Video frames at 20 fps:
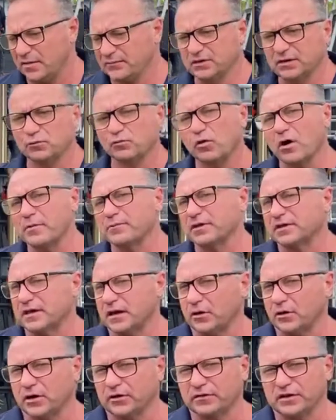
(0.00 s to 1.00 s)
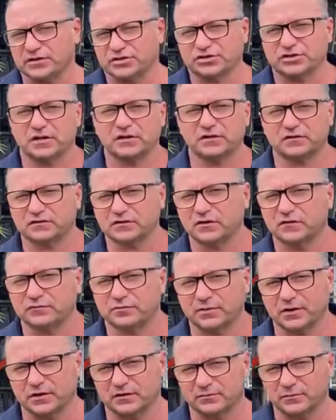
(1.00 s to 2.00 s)
you won't be carrying that sheet yourself,
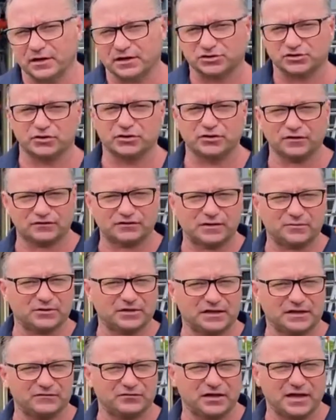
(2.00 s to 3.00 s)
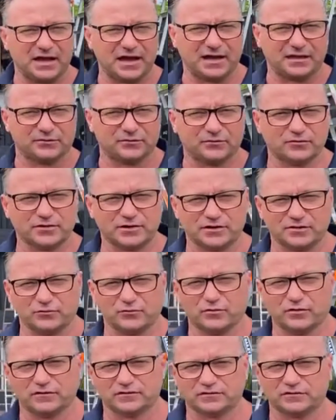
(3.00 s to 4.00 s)
mate. Make sure you've got someone to give you a hand, all right?
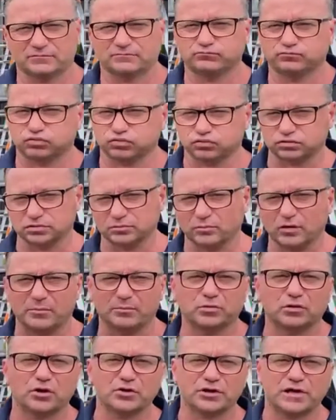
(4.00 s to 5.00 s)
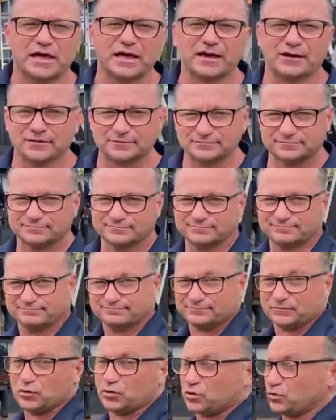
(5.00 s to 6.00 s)
Otherwise, it might blow you out.
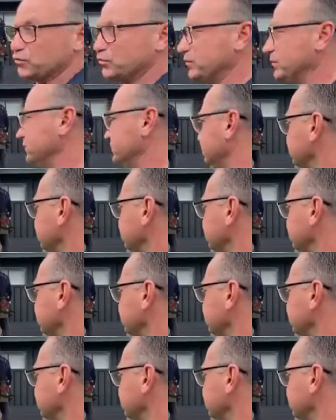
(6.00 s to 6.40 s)
Not good.